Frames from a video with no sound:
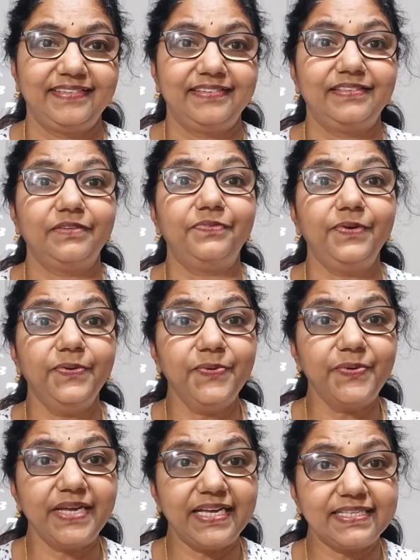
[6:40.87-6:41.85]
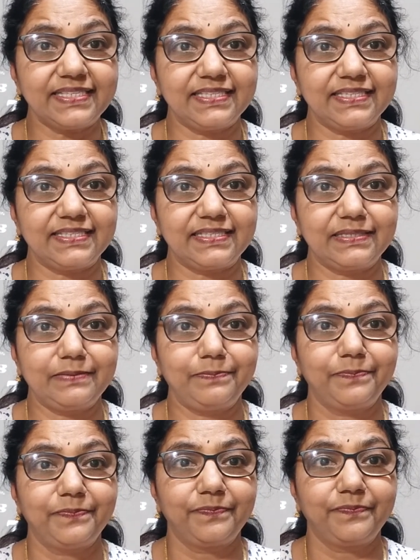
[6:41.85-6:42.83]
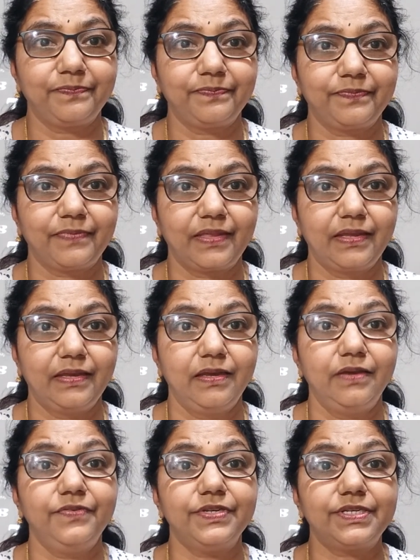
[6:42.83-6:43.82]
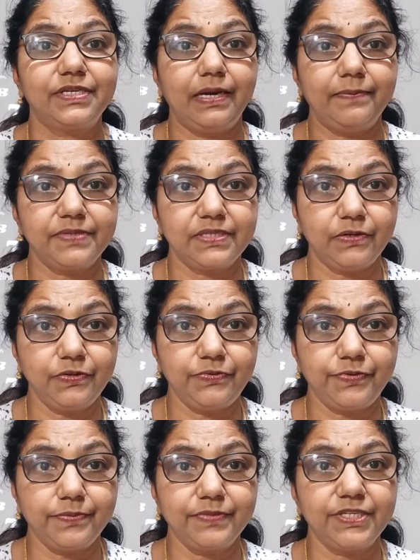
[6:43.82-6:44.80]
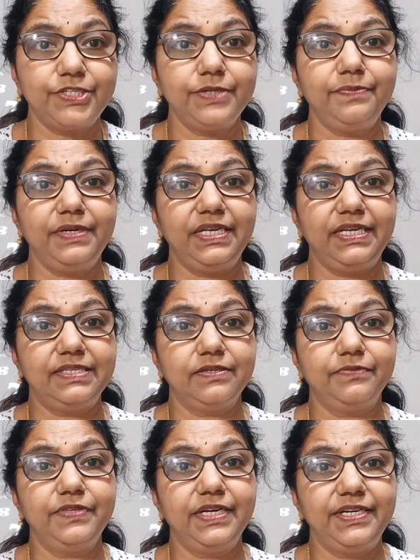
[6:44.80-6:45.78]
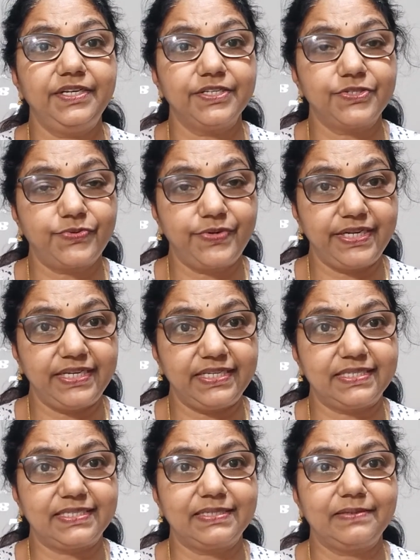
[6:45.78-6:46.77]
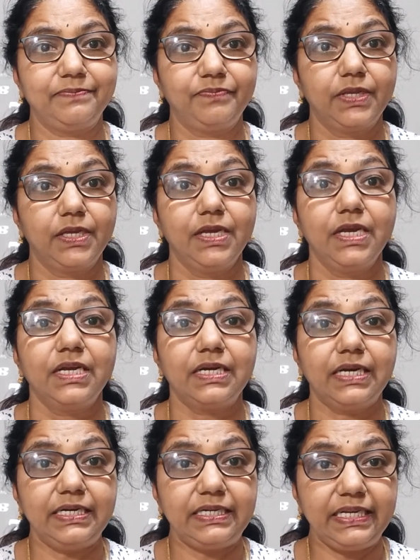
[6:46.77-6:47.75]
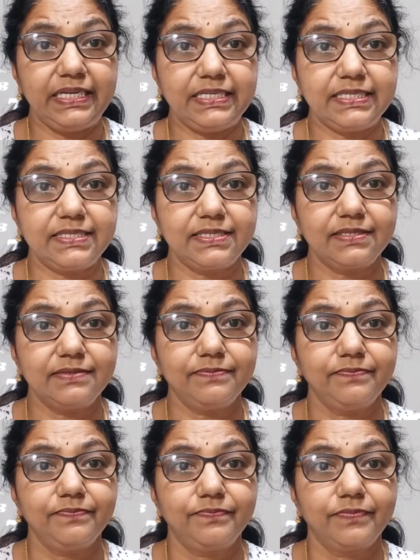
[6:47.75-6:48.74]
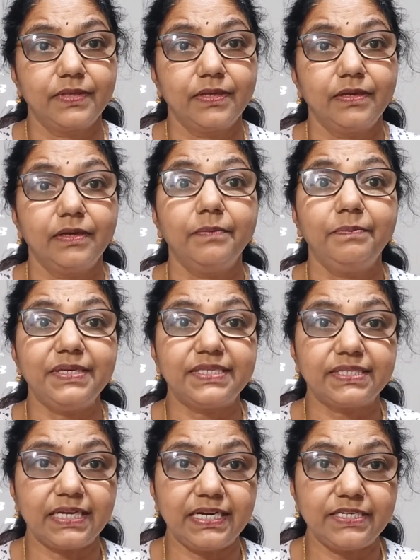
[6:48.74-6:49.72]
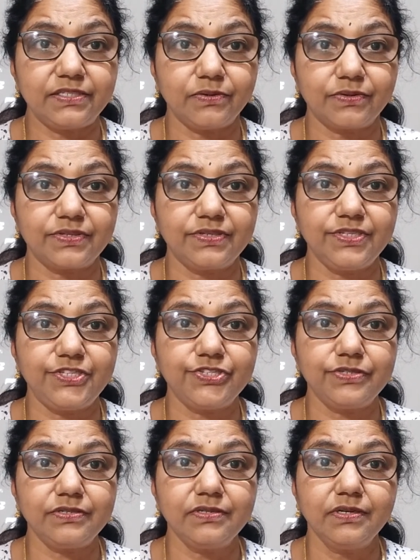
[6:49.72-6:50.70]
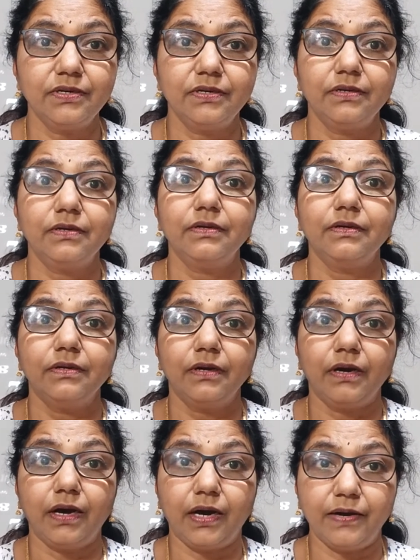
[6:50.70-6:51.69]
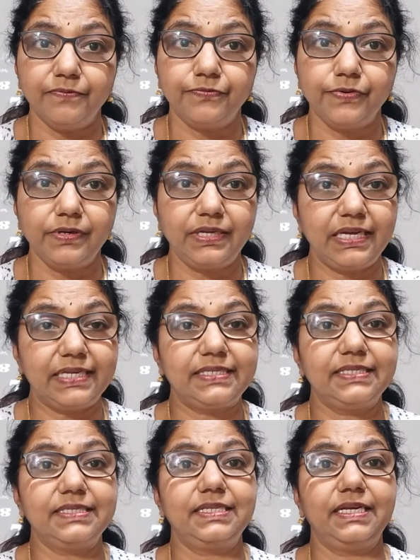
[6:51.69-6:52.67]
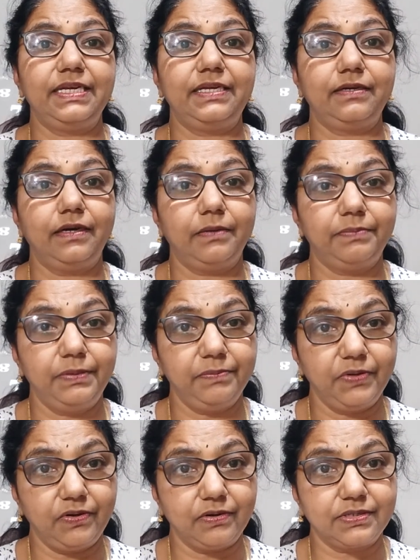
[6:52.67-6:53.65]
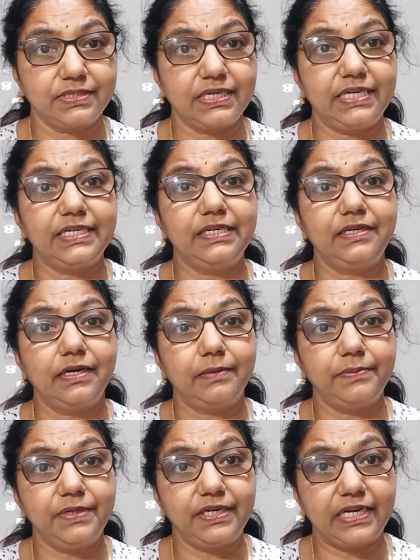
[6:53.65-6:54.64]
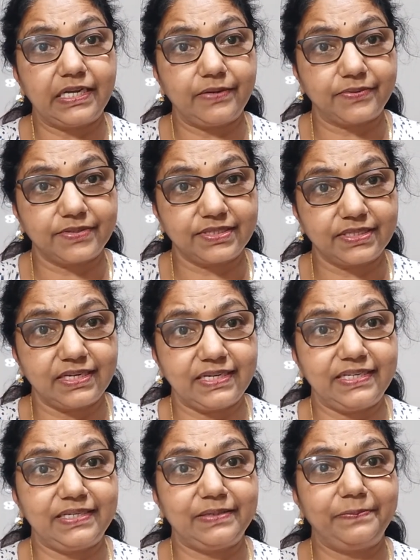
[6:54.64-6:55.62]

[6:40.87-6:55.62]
The flue gases, which comes out from the chimneys of the industries, contains, besides oxygen, harmful gases like carbon monoxide and carbon dioxide.